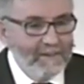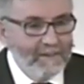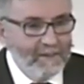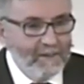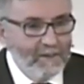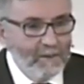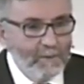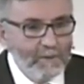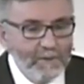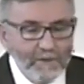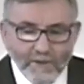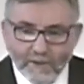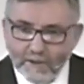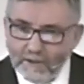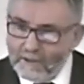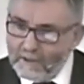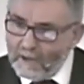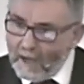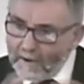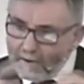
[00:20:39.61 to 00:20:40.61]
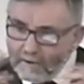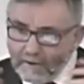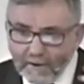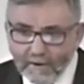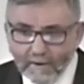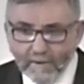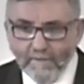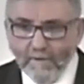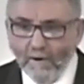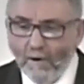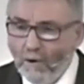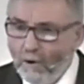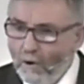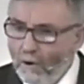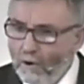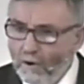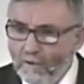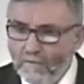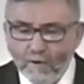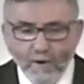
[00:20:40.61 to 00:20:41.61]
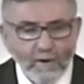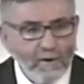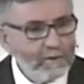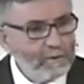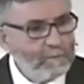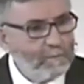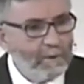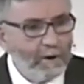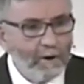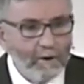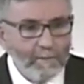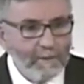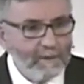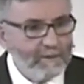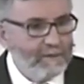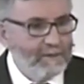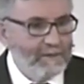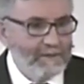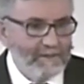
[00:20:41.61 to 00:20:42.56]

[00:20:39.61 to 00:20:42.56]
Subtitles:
who was the center of all of God's purposes.